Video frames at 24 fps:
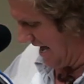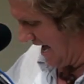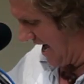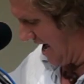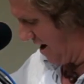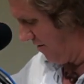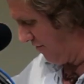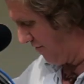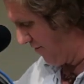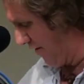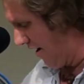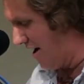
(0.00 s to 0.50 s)

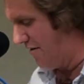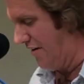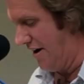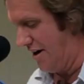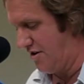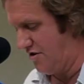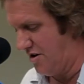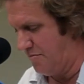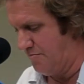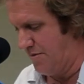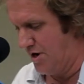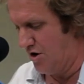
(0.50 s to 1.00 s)
a
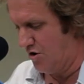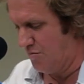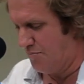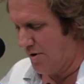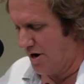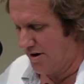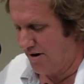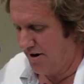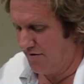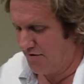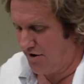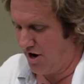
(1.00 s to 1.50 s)
500ml
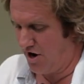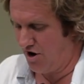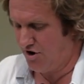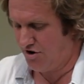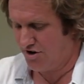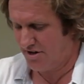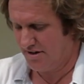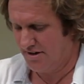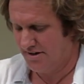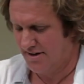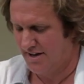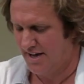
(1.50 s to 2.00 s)
bottle of
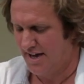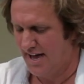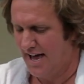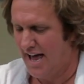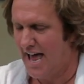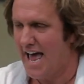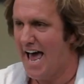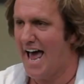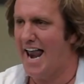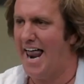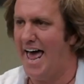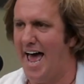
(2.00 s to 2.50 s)
Coke.
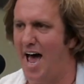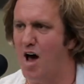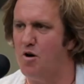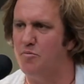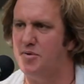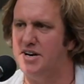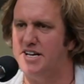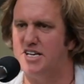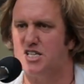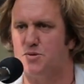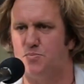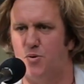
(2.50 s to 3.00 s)
And how
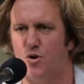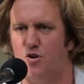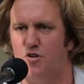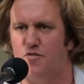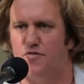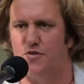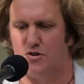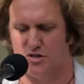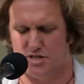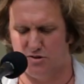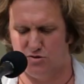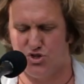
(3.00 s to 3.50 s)
many
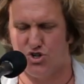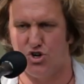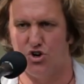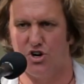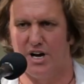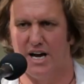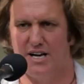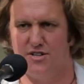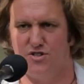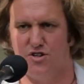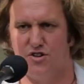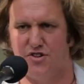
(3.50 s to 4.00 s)
spoonfuls of
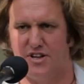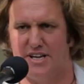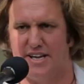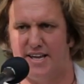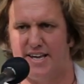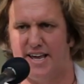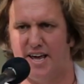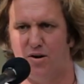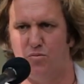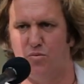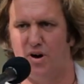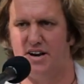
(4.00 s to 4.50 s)
sugar do you think you
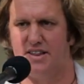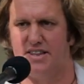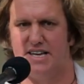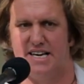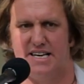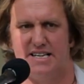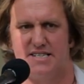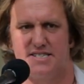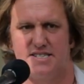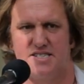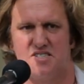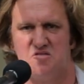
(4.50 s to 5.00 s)
get in one of
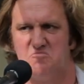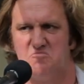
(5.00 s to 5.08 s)
these?